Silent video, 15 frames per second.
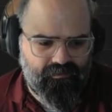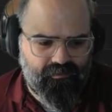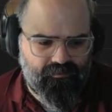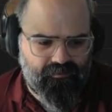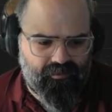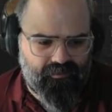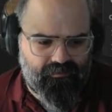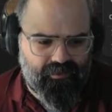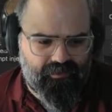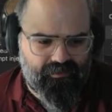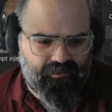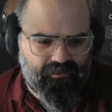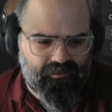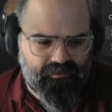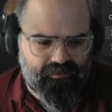Wonder if that's
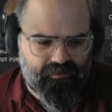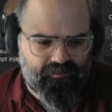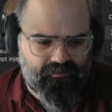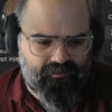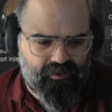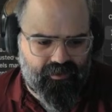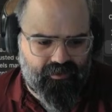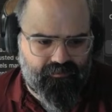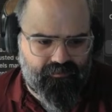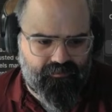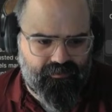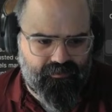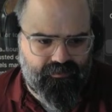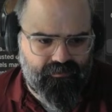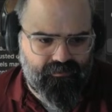causing us some
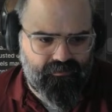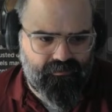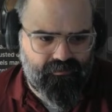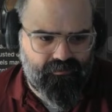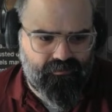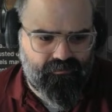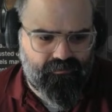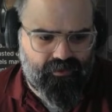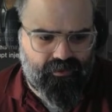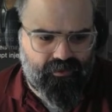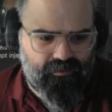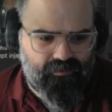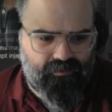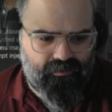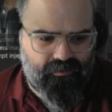problems. We're gonna
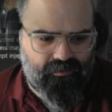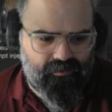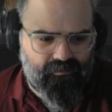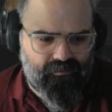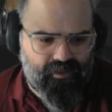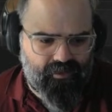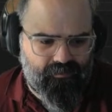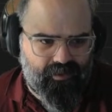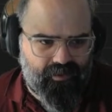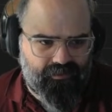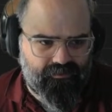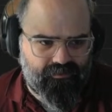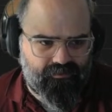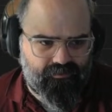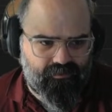go to the
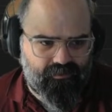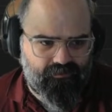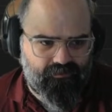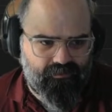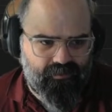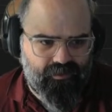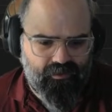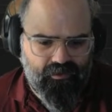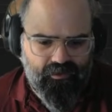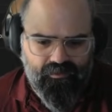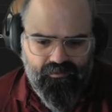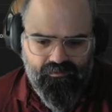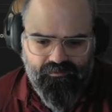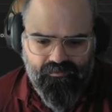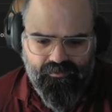Minimax
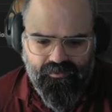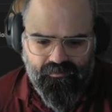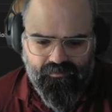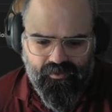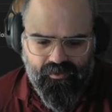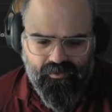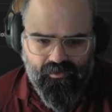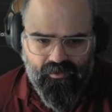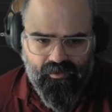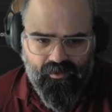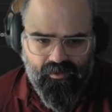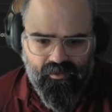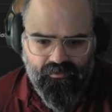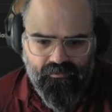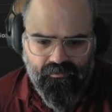2.5. Let's update that.